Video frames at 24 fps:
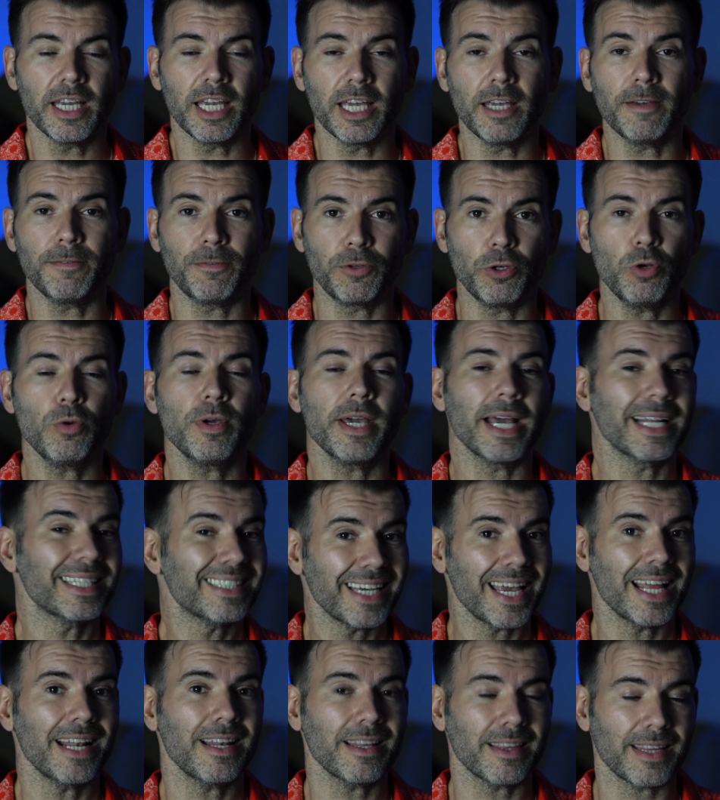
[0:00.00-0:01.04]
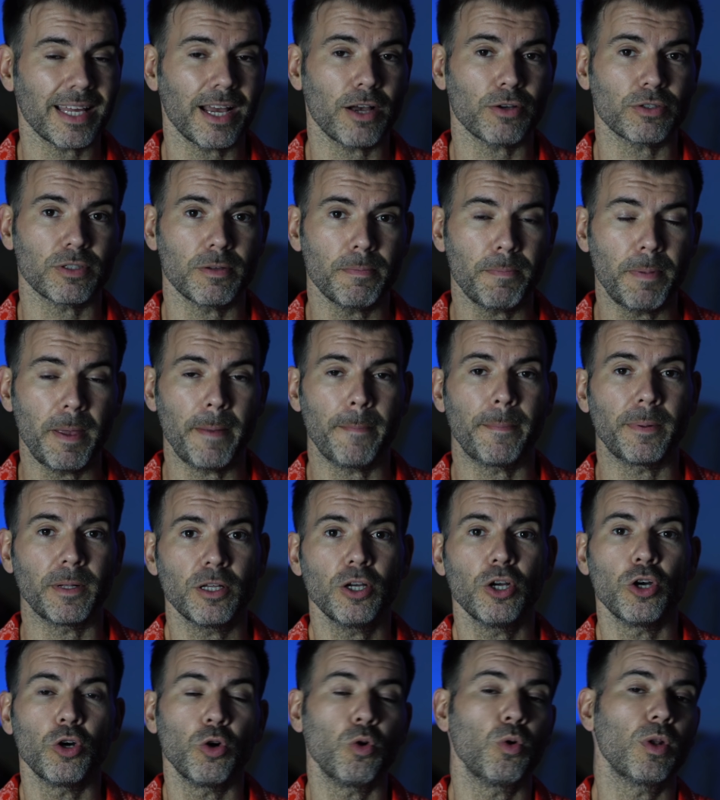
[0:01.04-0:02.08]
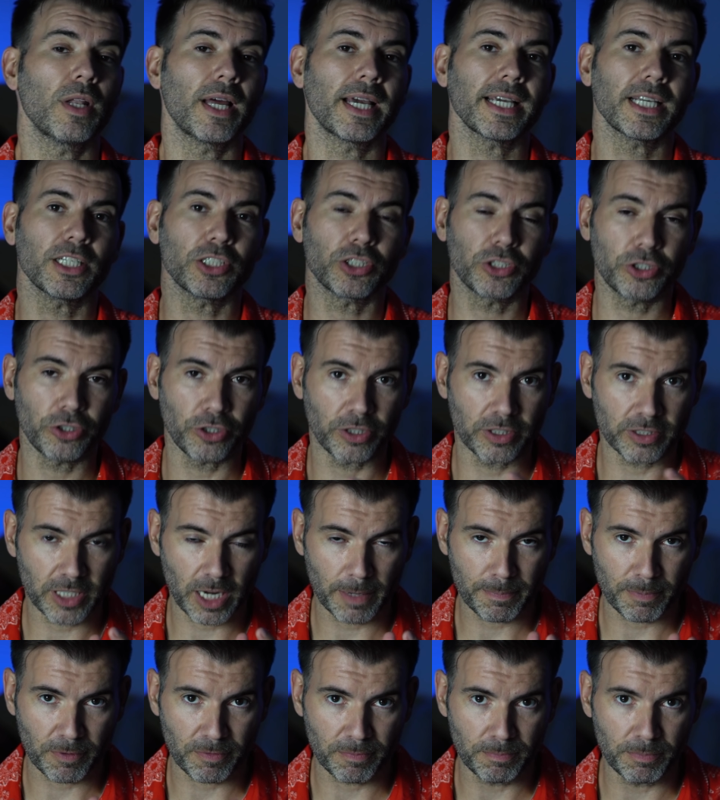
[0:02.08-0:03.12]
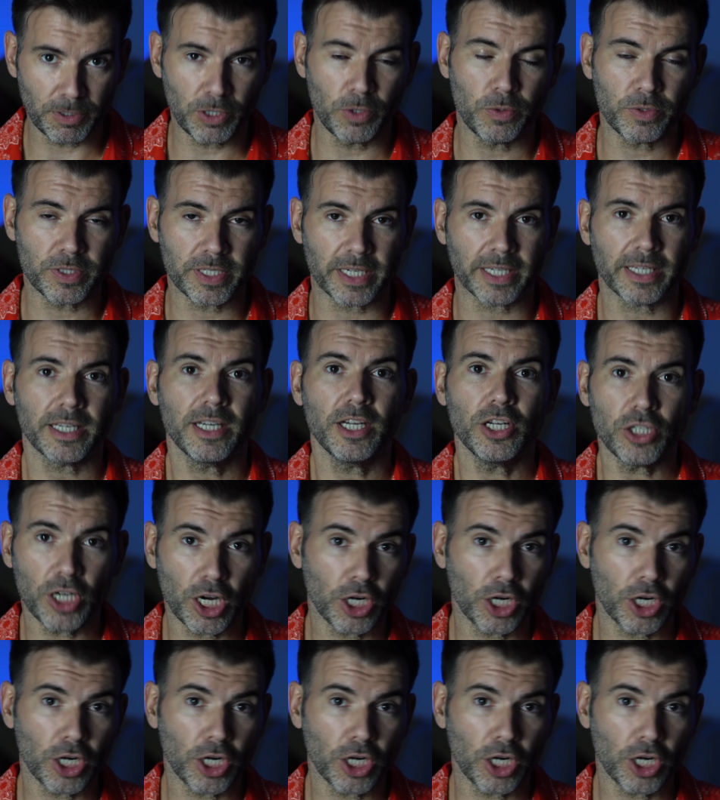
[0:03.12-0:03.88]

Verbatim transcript: If you get 10,000 people who like a certain type of music